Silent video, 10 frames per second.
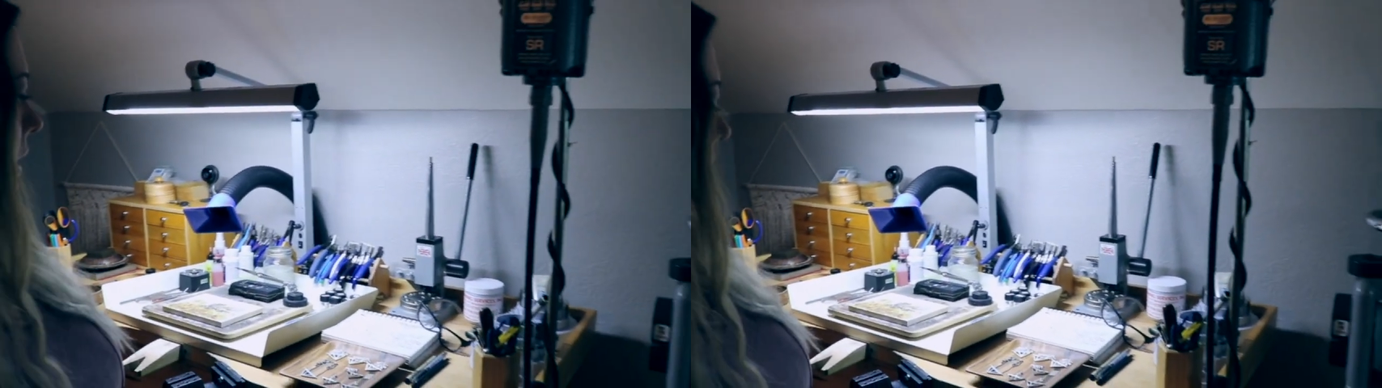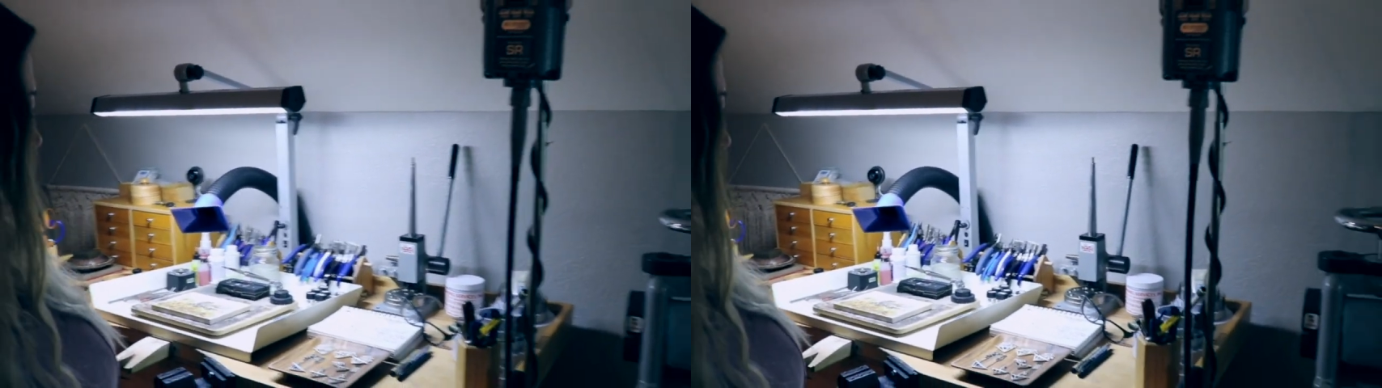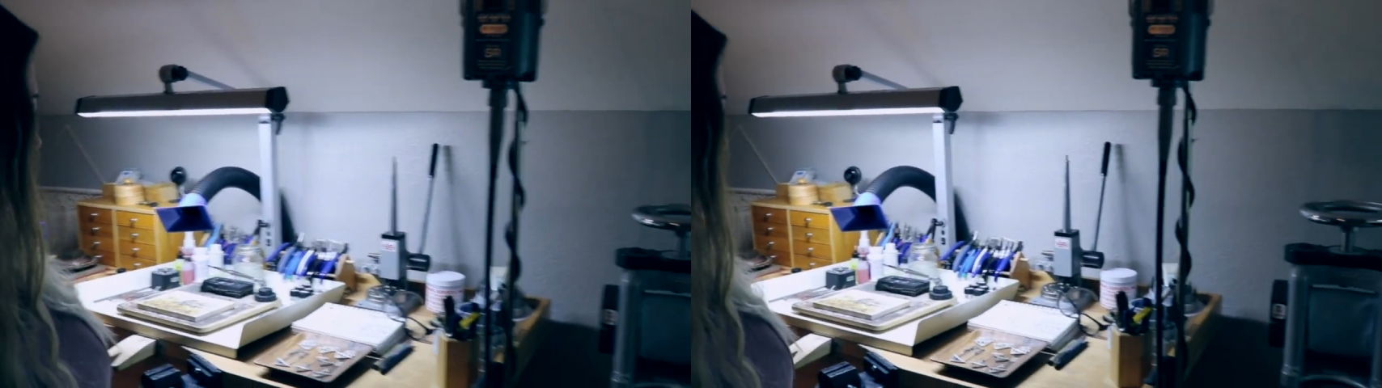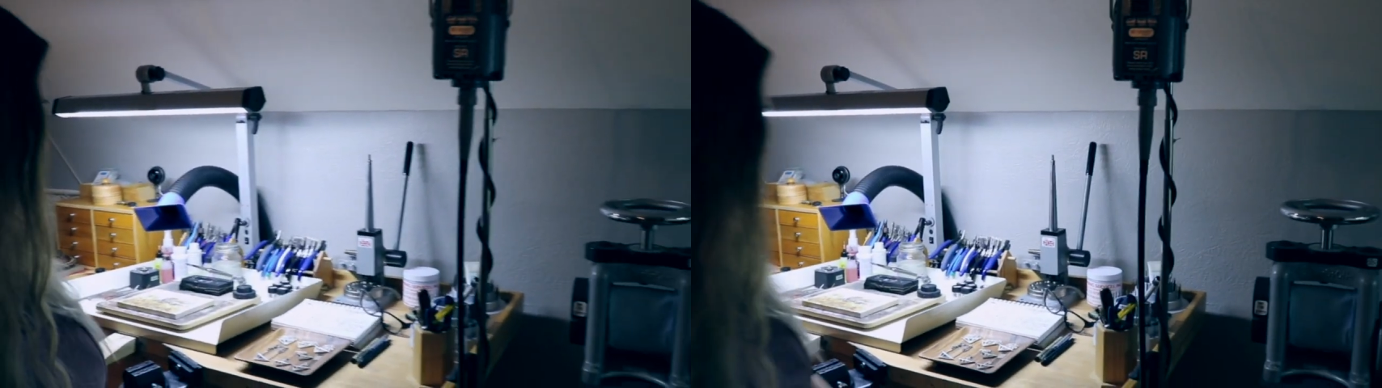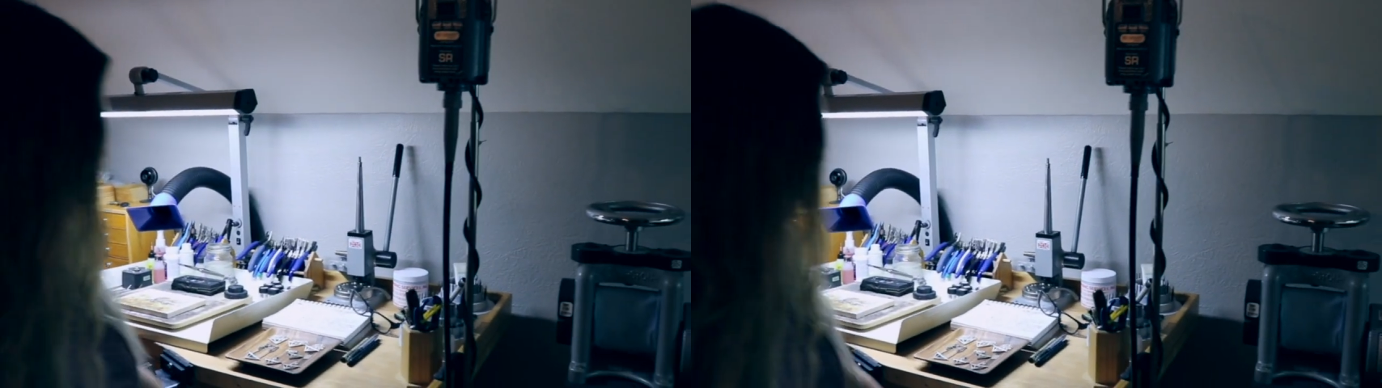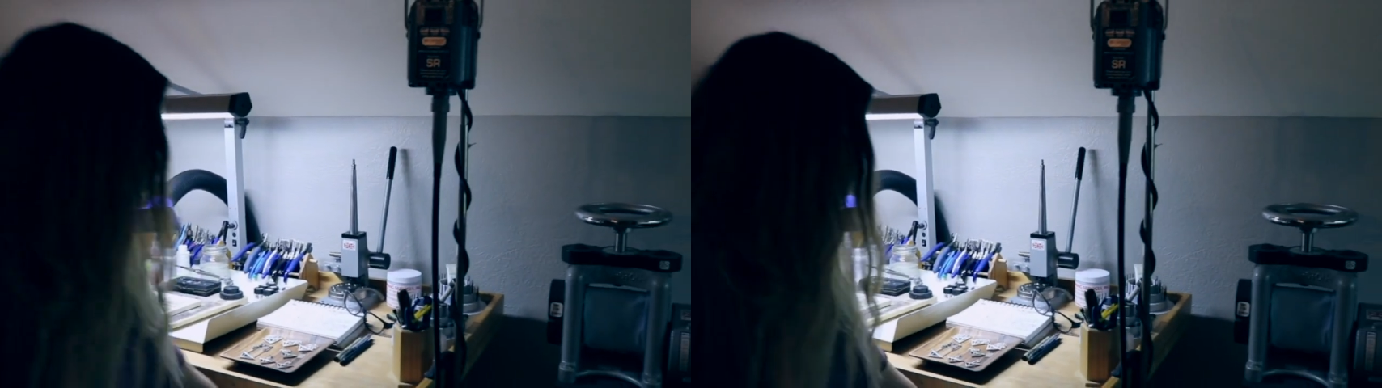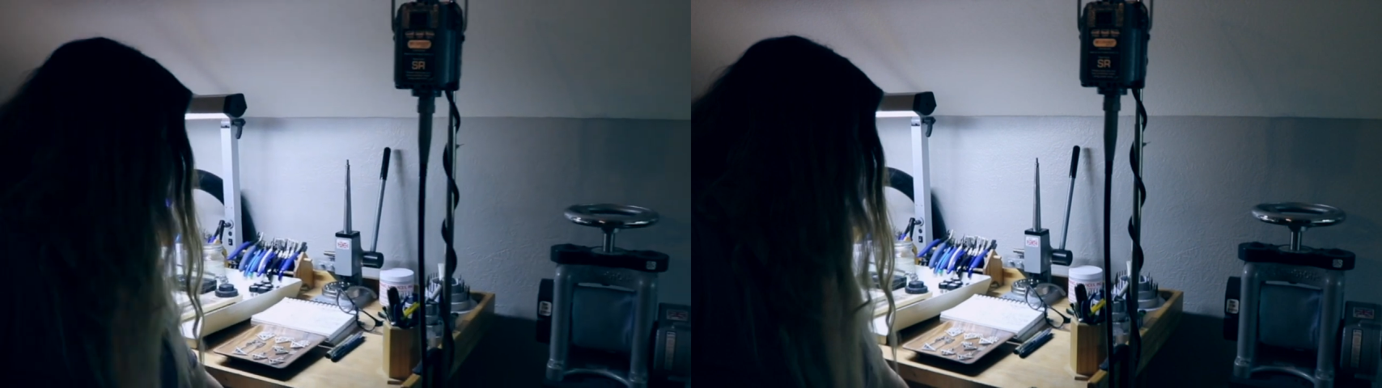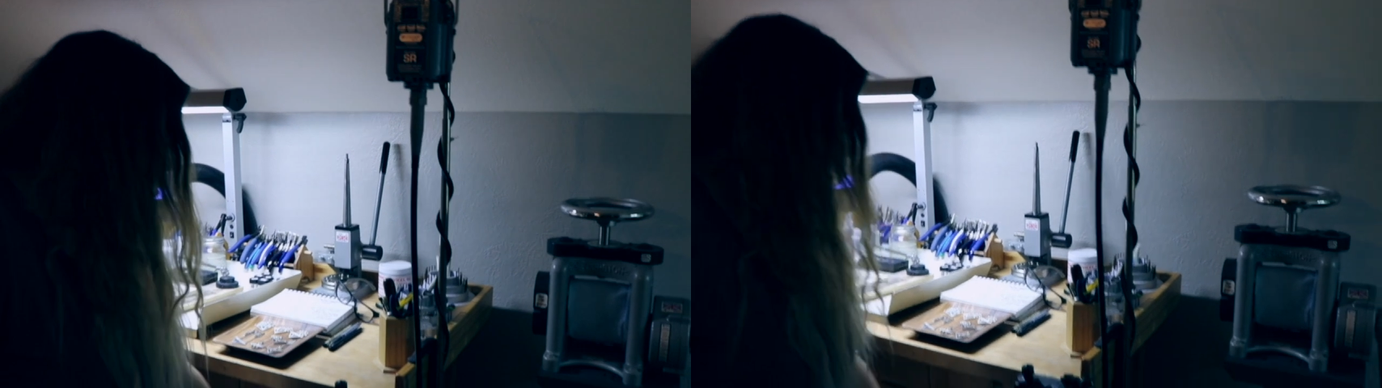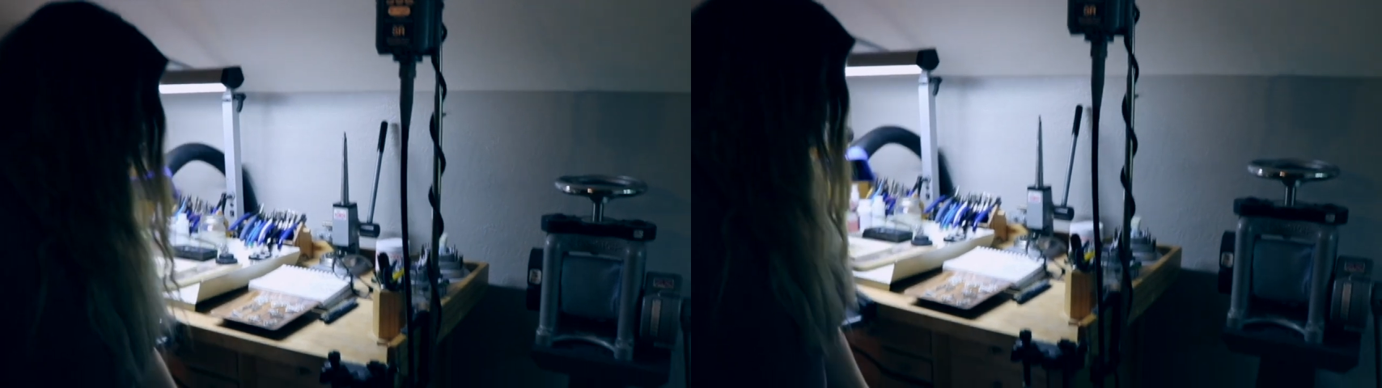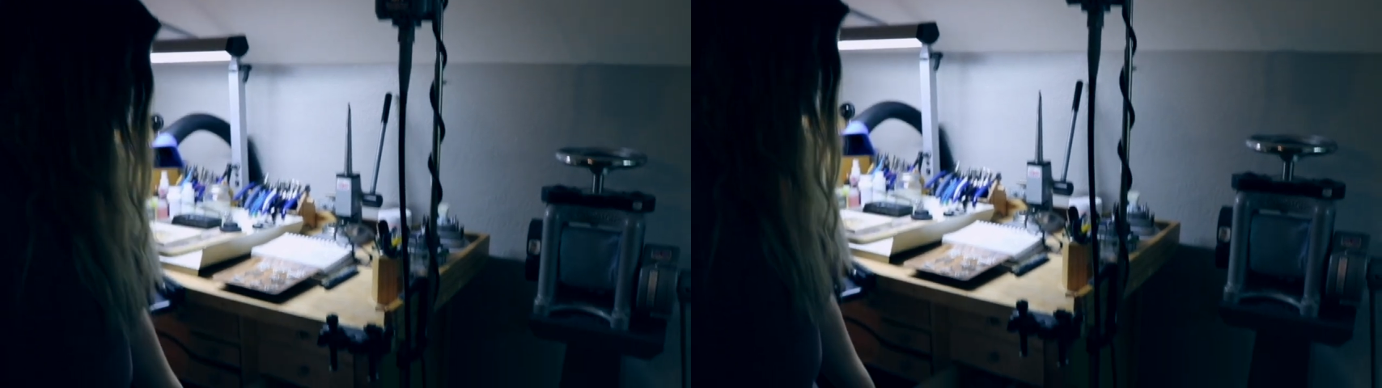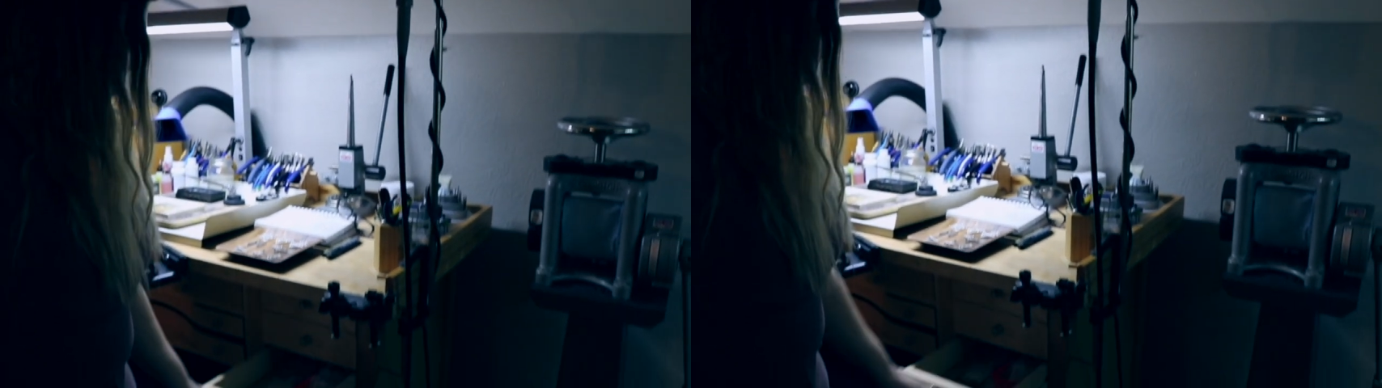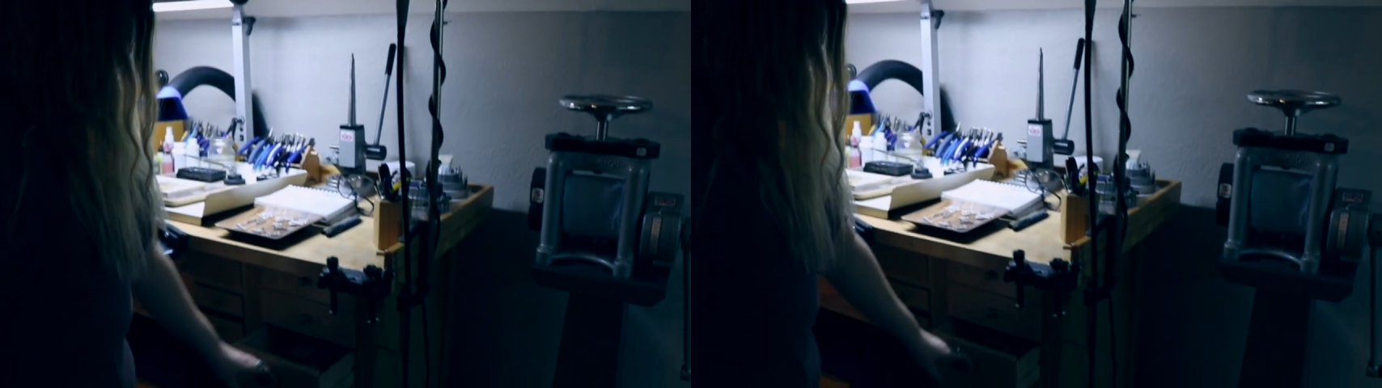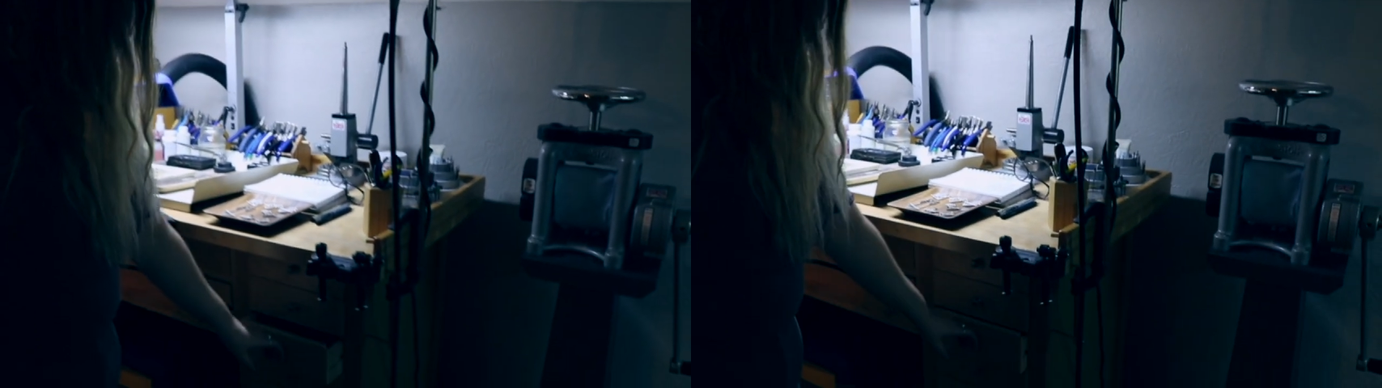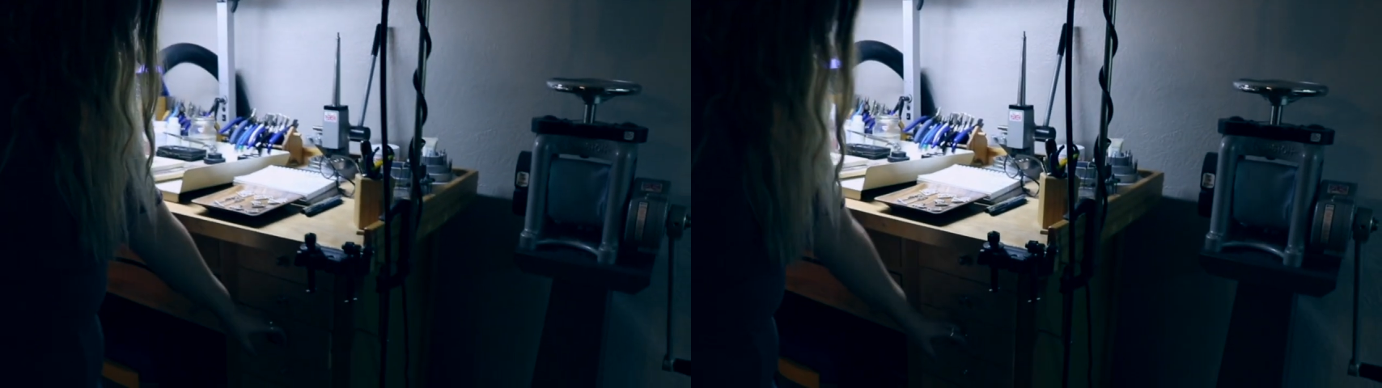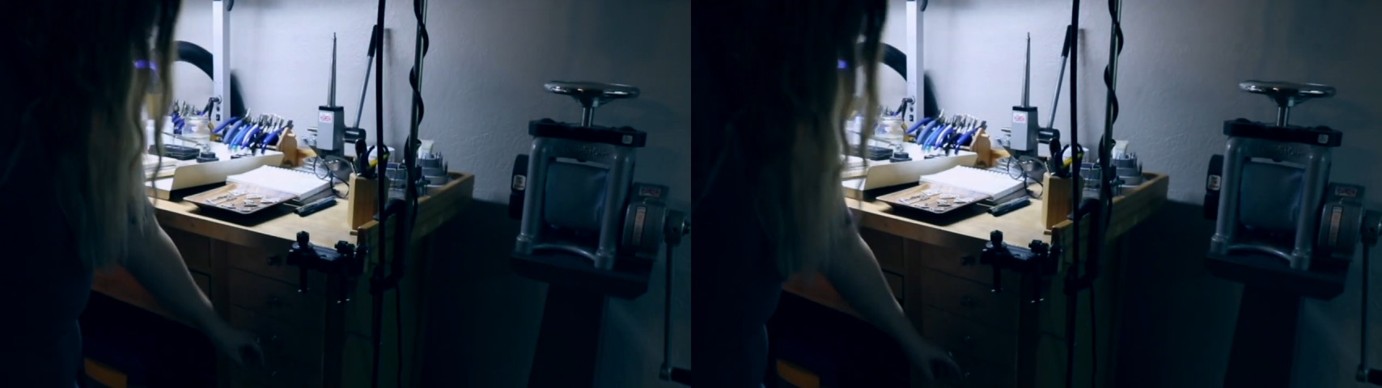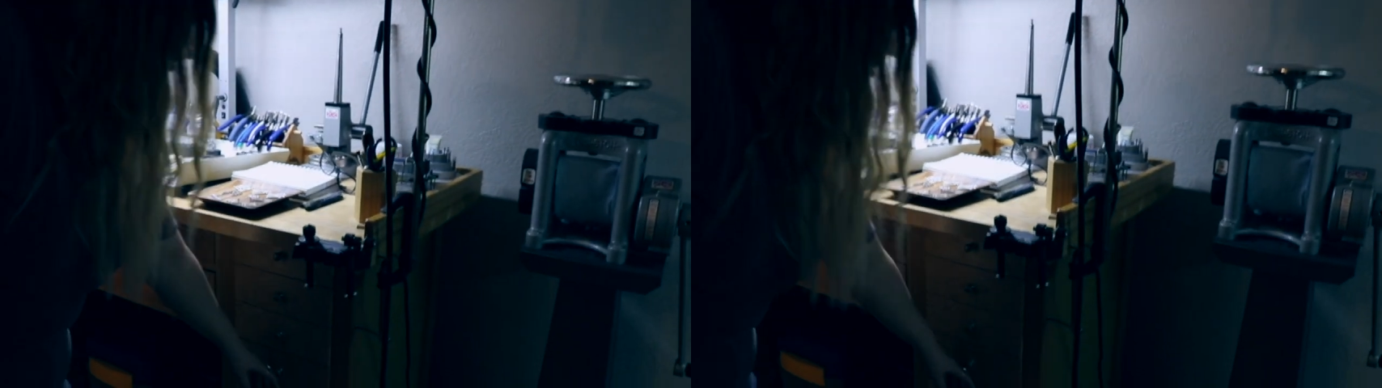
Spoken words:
(no speaker visible)